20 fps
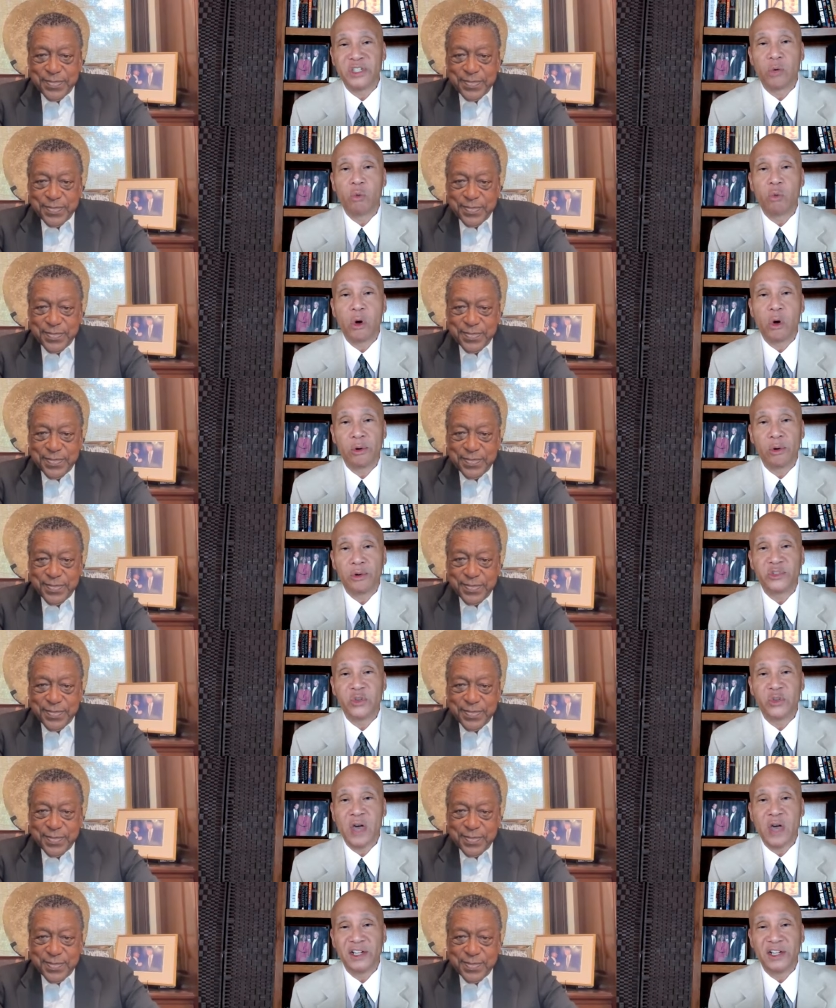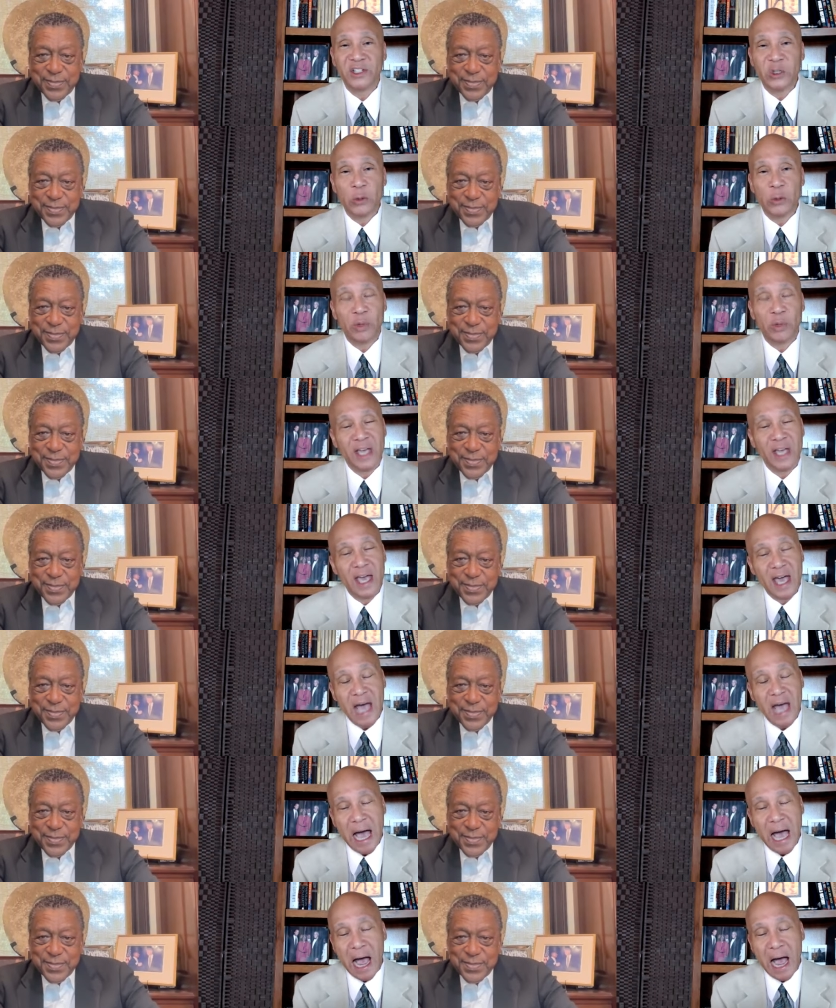Speaker 1: to what we were trying to do. But
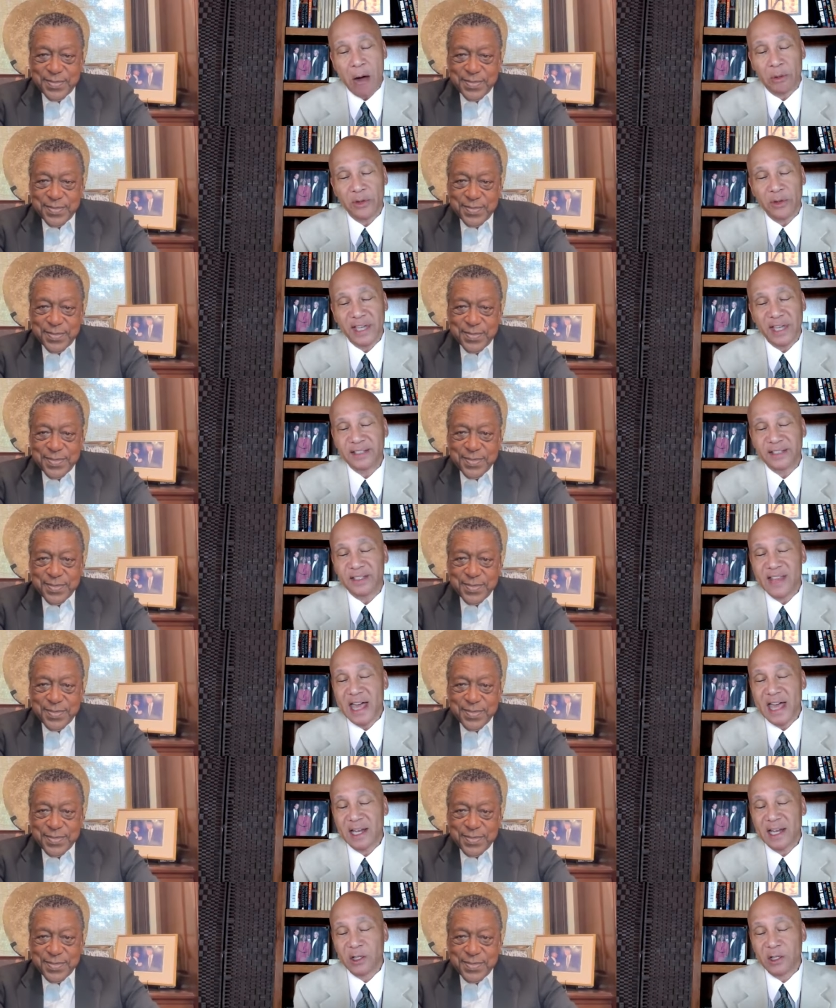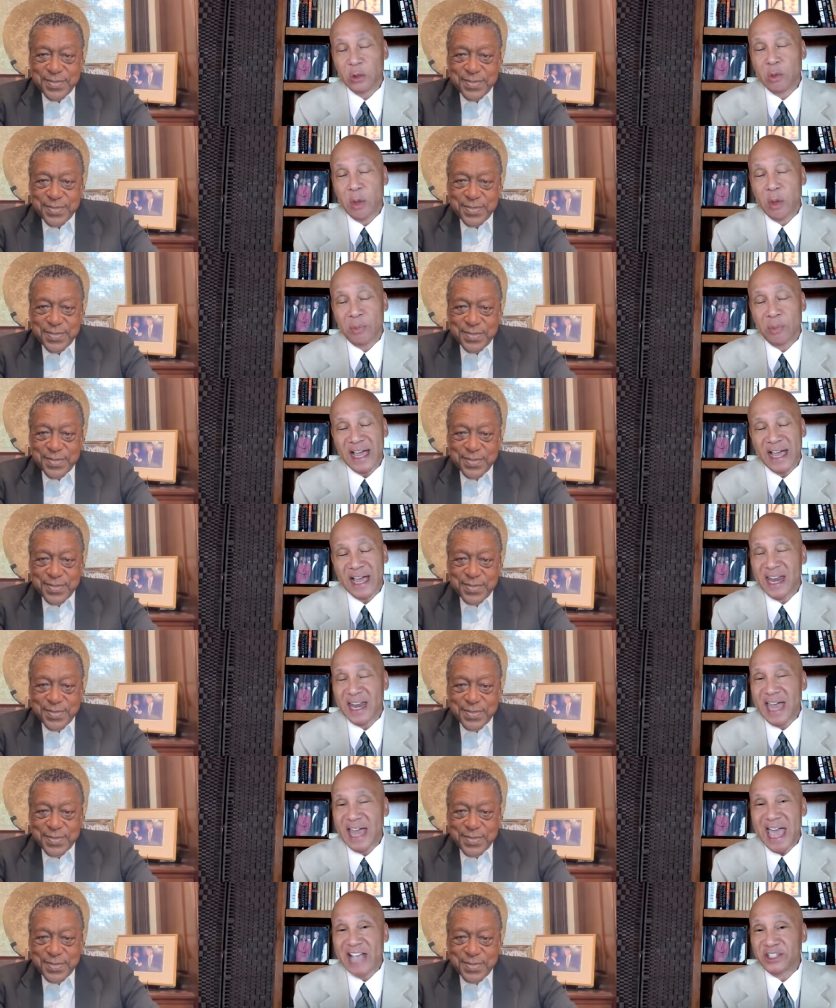I, I'm going to get to that in a little bit. But I got
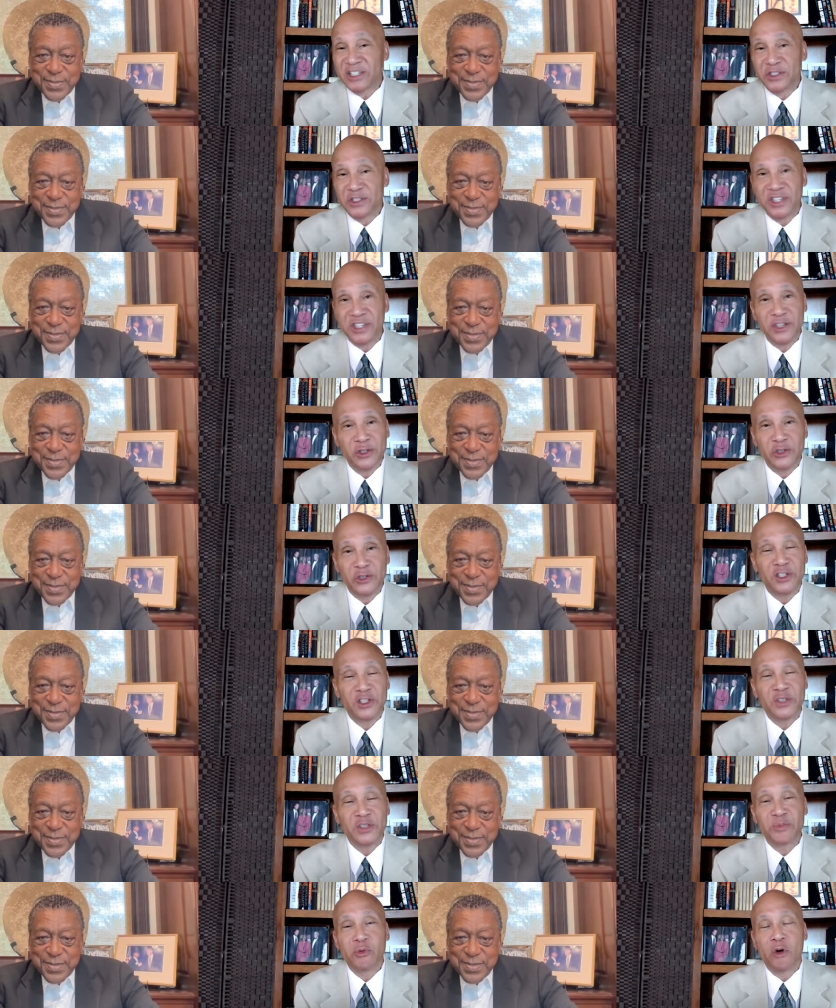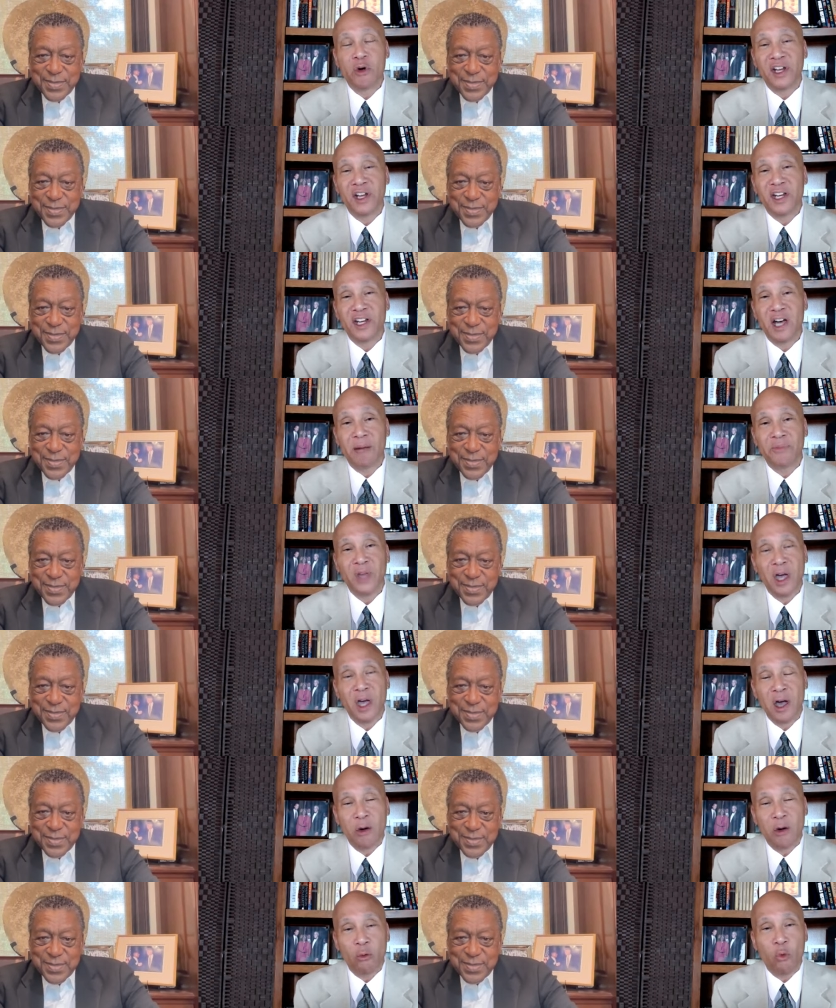to ask you, since you just brought it up,
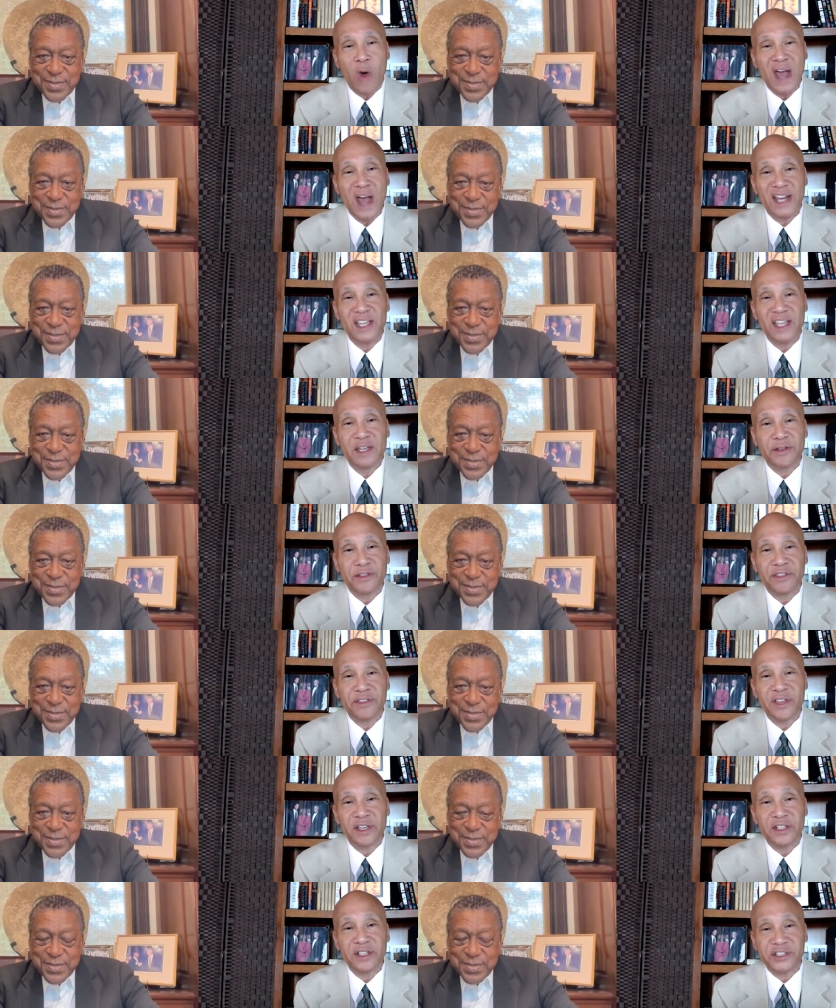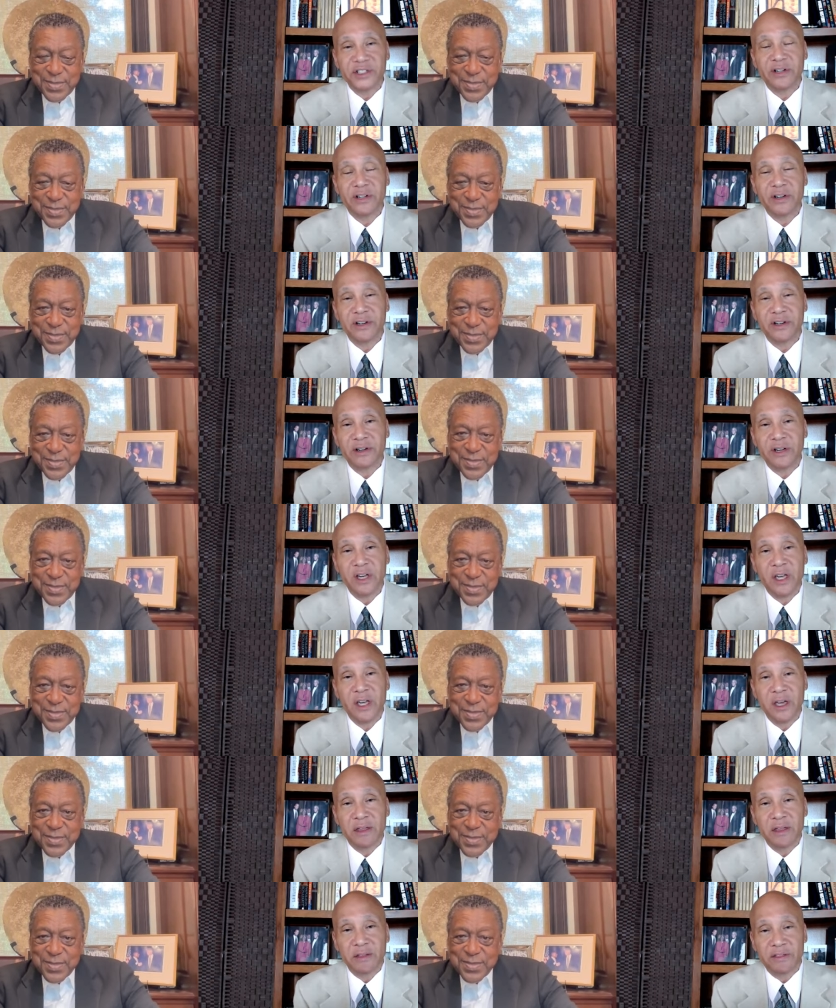why do you think, sir,
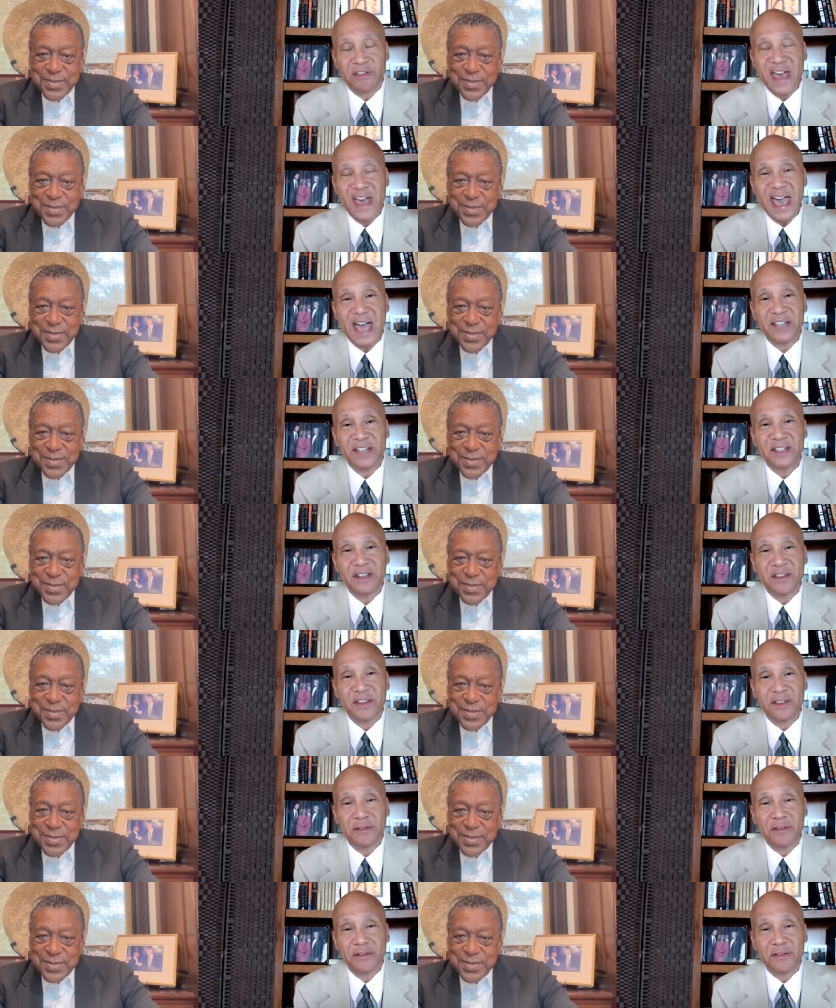that